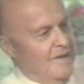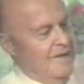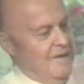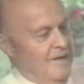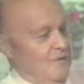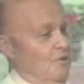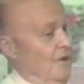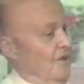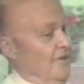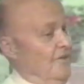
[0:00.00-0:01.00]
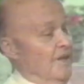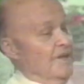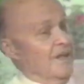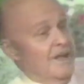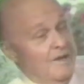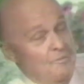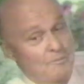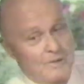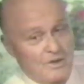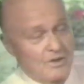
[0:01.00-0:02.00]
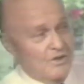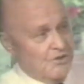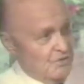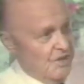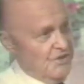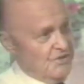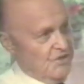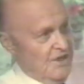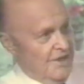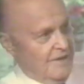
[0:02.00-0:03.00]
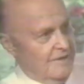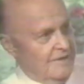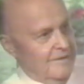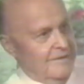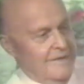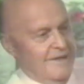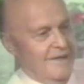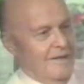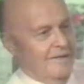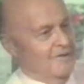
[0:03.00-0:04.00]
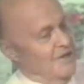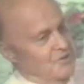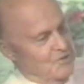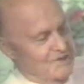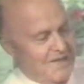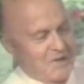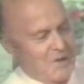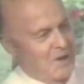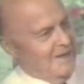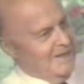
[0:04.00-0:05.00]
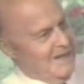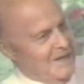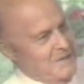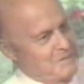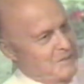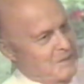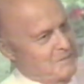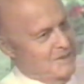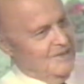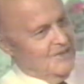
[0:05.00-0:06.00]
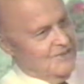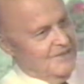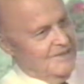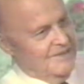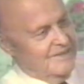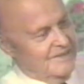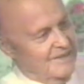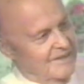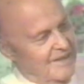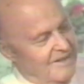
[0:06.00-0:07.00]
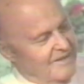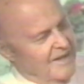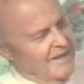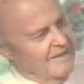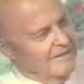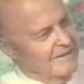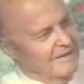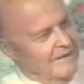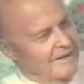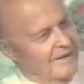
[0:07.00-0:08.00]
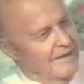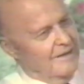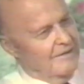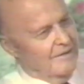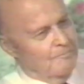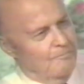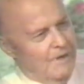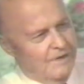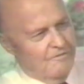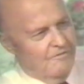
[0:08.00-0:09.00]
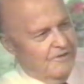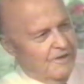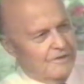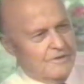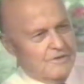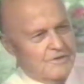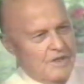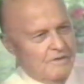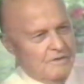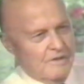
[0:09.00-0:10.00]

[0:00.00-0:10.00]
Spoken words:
Or he was there all the time, but Bill says, Larry, the benefit to General Electric of value analysis is going to come